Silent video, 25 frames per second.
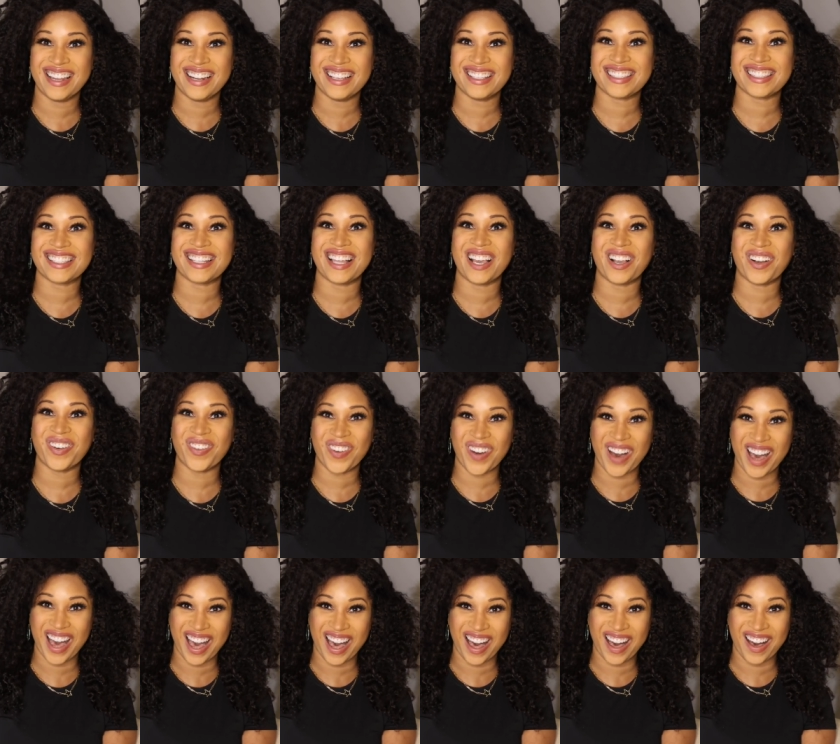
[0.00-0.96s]
And it's like,
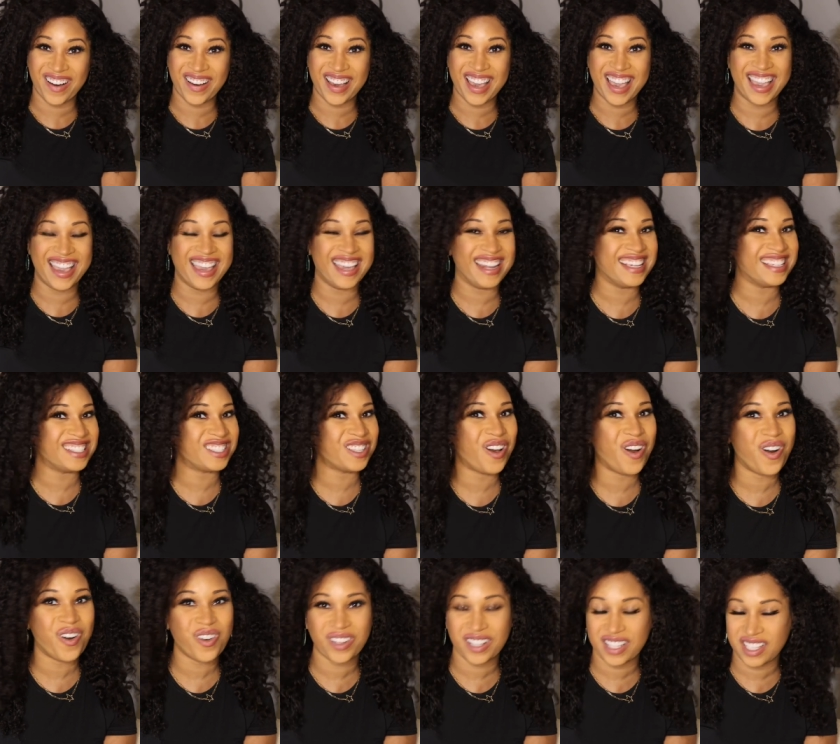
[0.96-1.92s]
wow, and it's
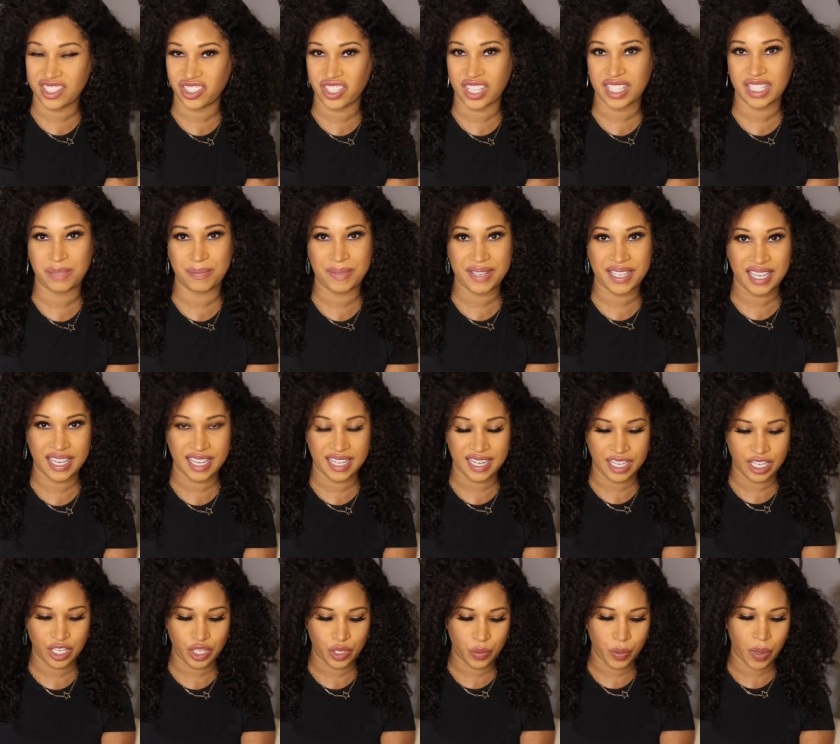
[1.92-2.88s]
only just
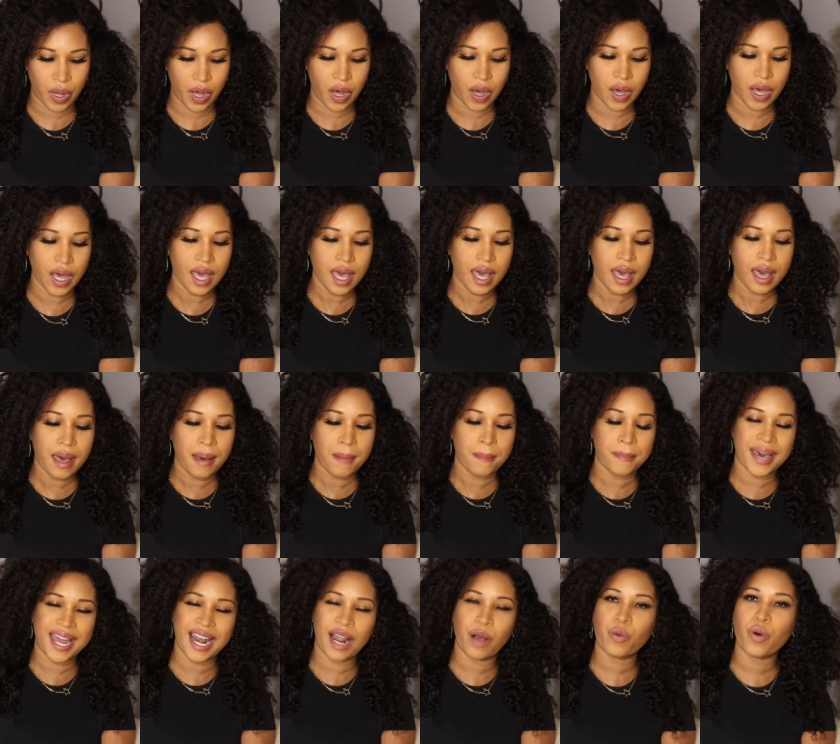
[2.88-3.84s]
beginning, you all.
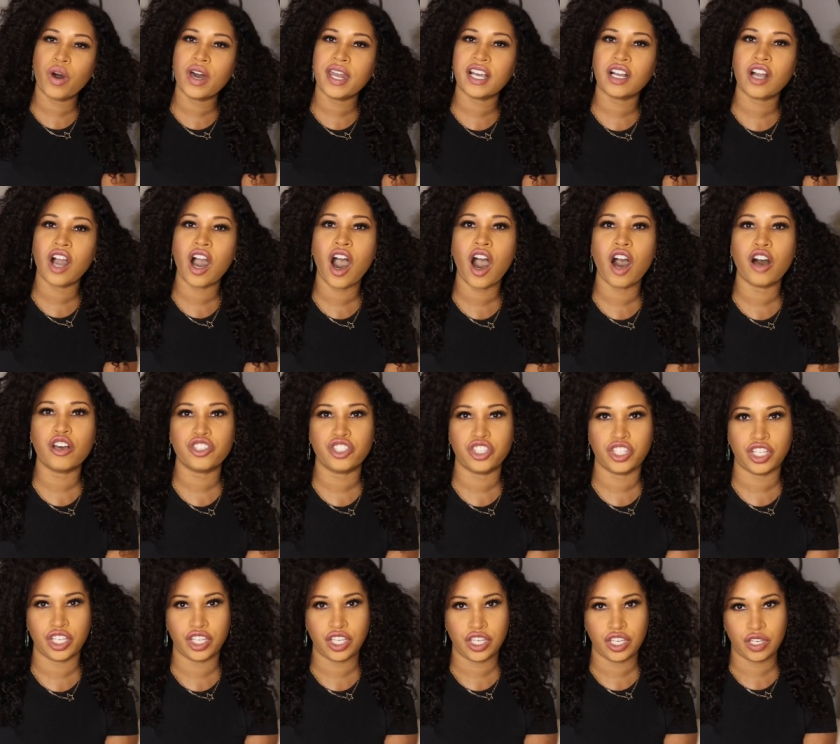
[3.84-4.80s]
But I want to
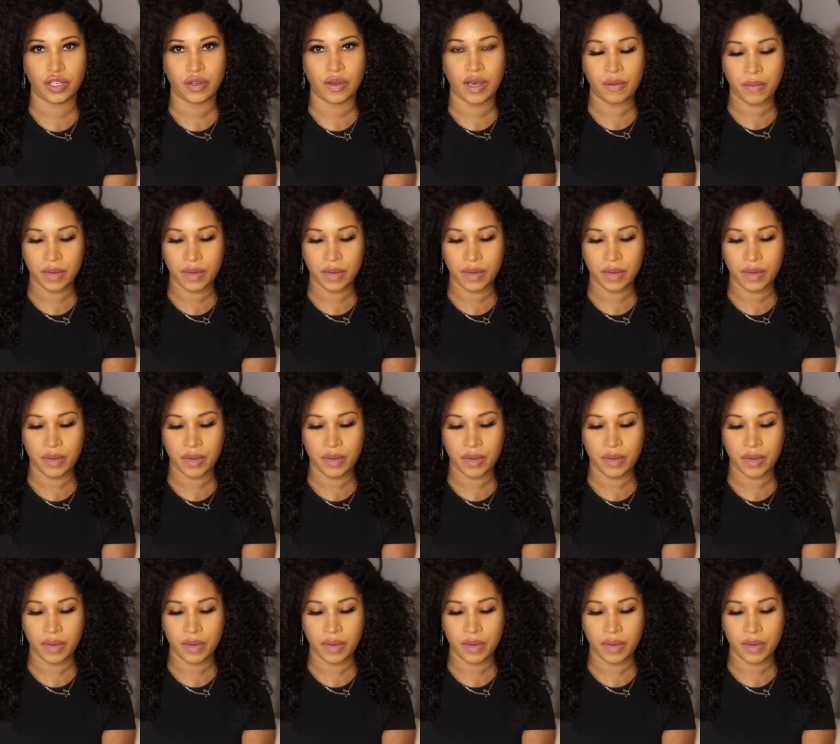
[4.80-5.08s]
caution you.